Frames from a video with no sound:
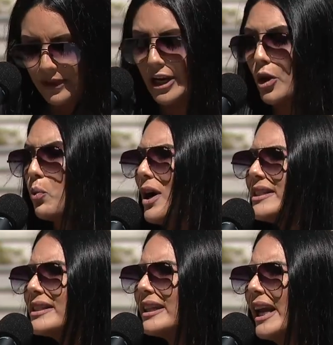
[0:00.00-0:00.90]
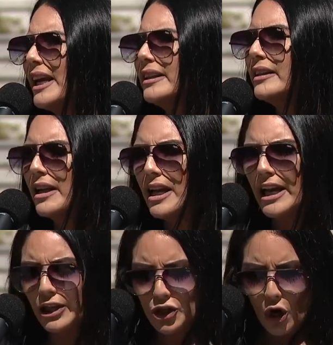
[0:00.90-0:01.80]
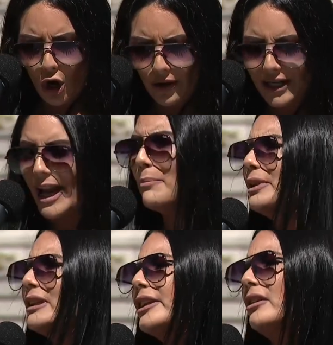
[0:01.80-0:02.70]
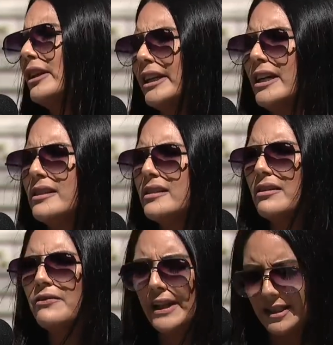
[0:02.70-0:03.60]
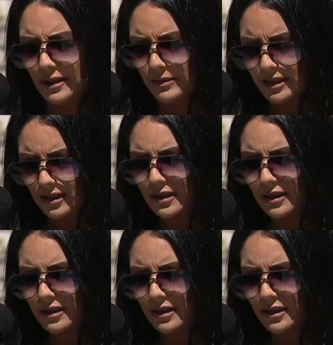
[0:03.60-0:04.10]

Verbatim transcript: They are once again ignoring and belittling us victims.